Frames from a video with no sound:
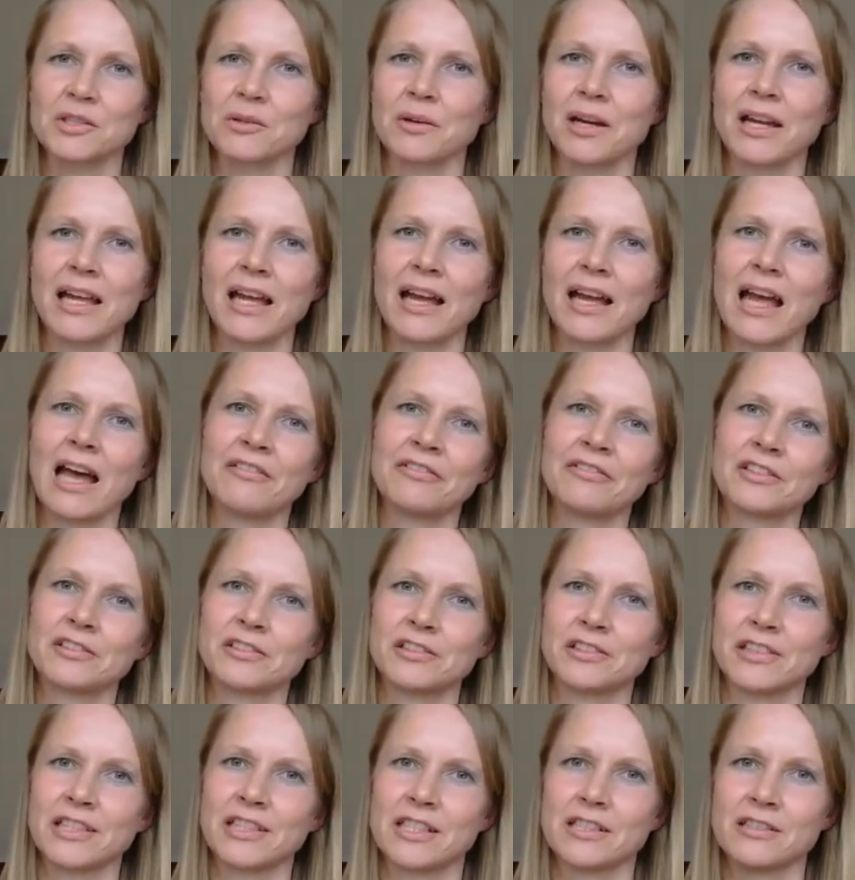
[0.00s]
So
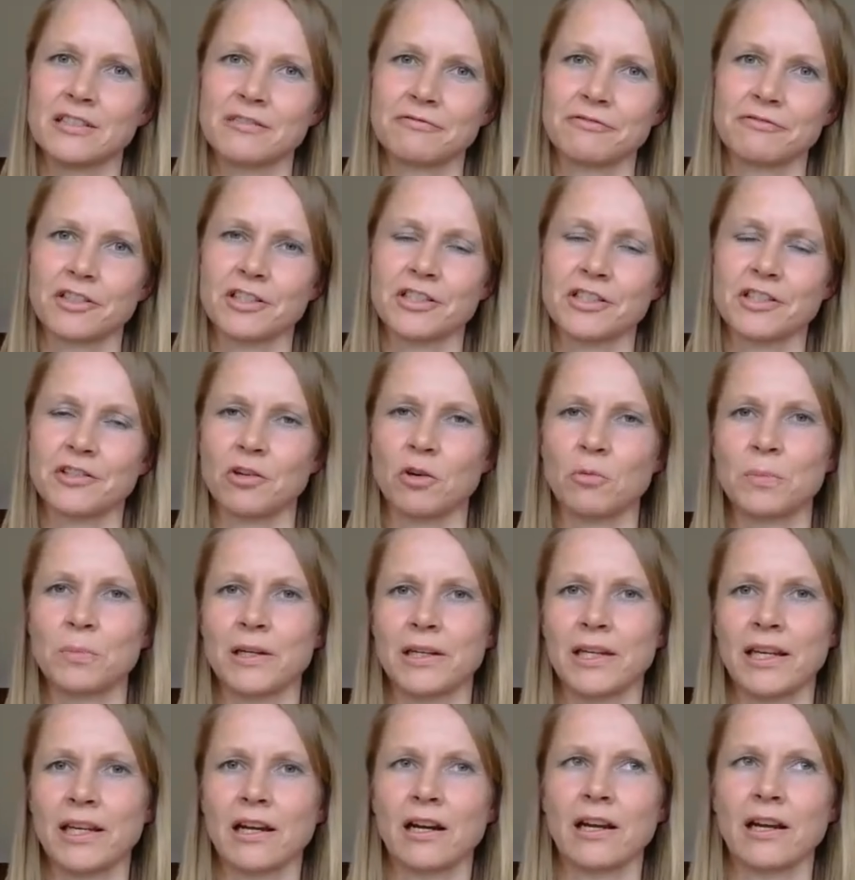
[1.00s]
after this first
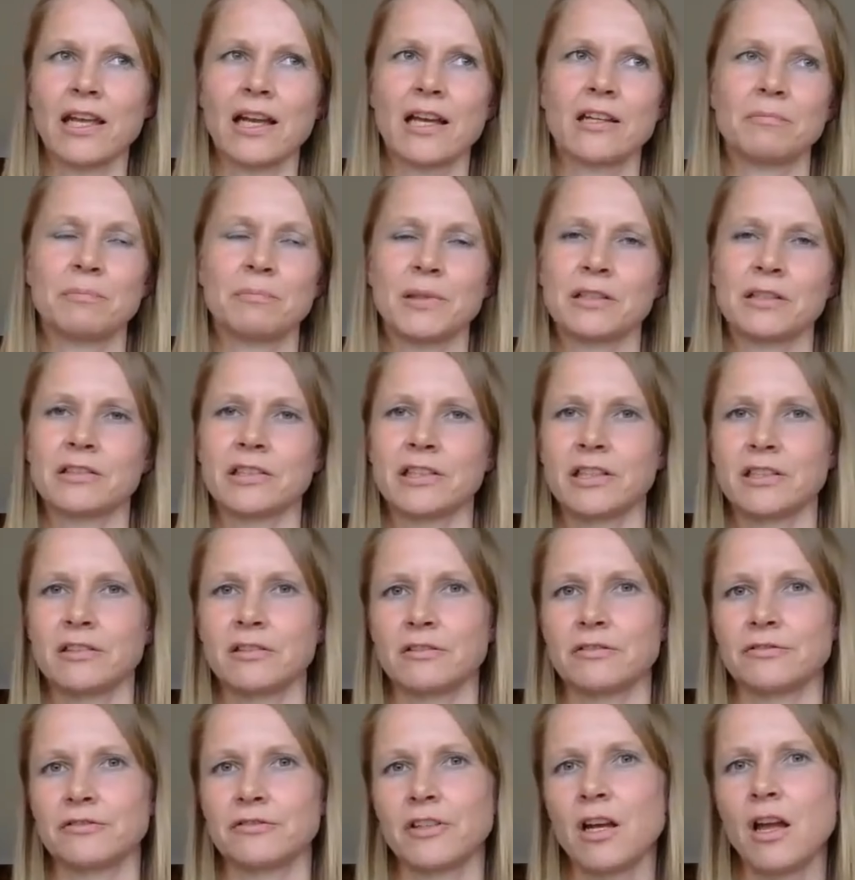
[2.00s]
opening, I had a
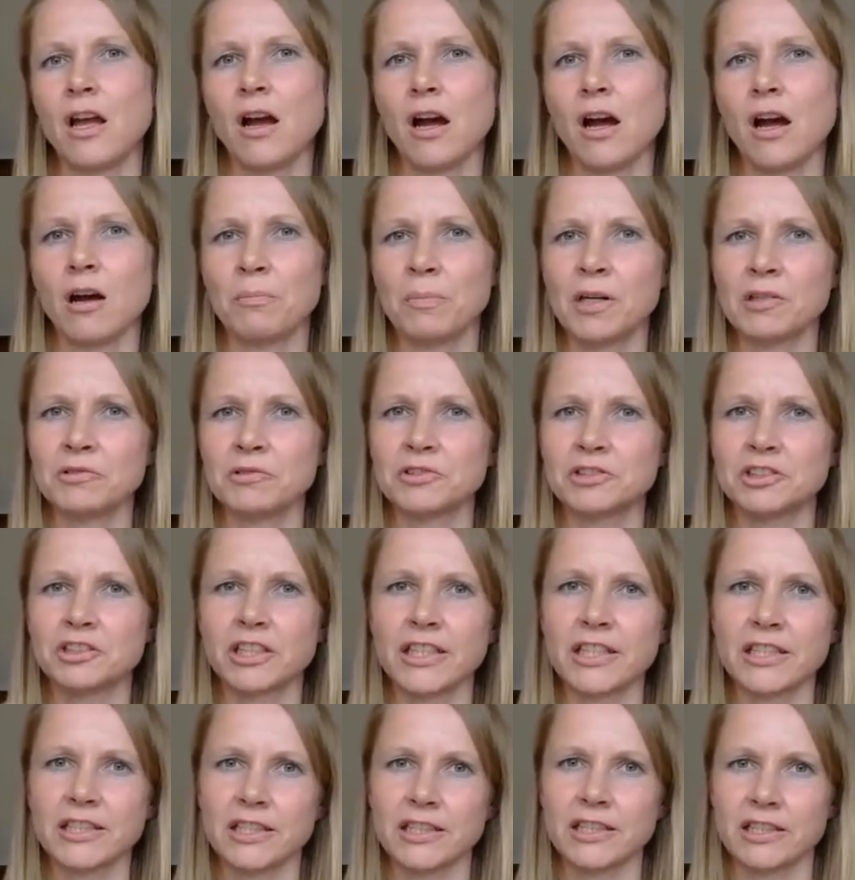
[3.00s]
period of about
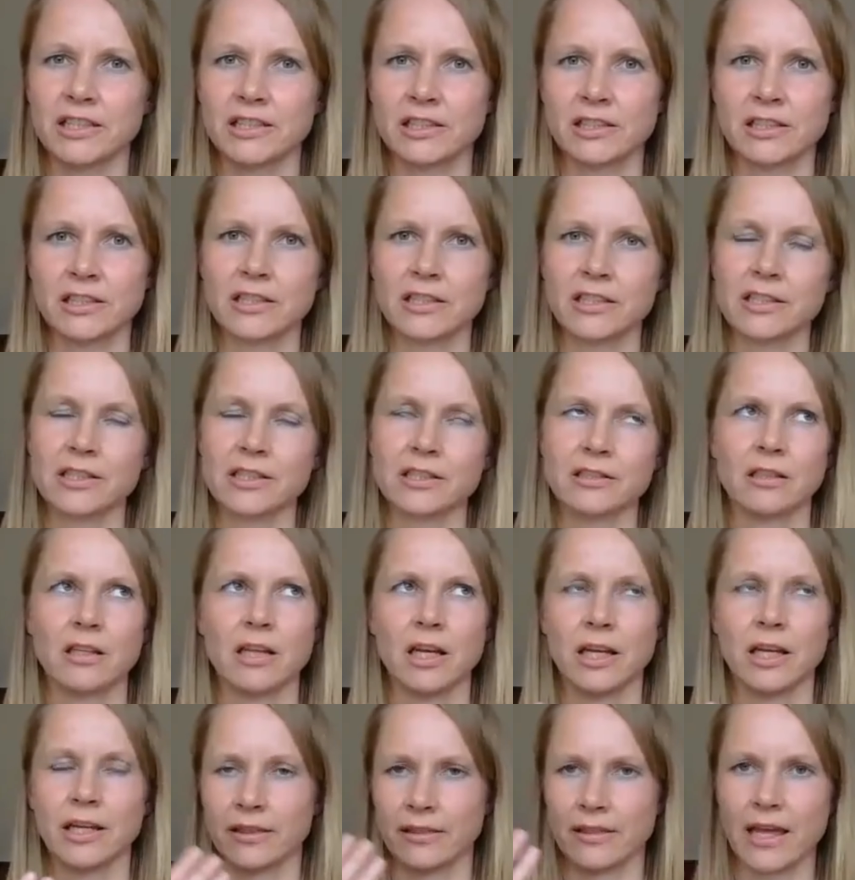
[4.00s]
3 years
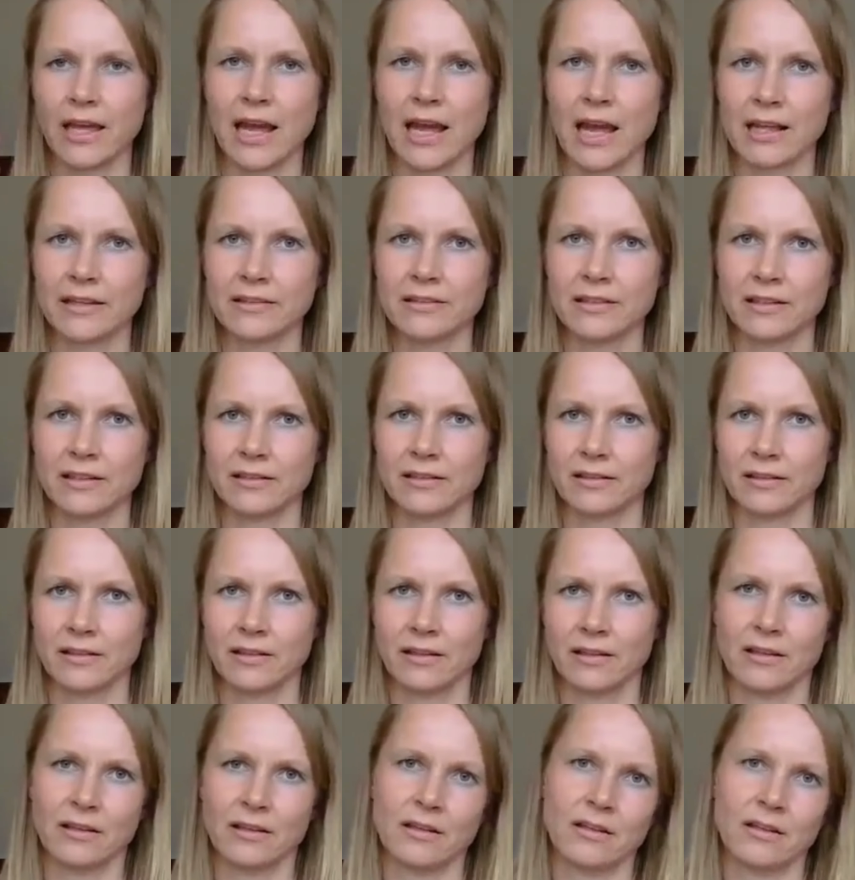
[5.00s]
like that, and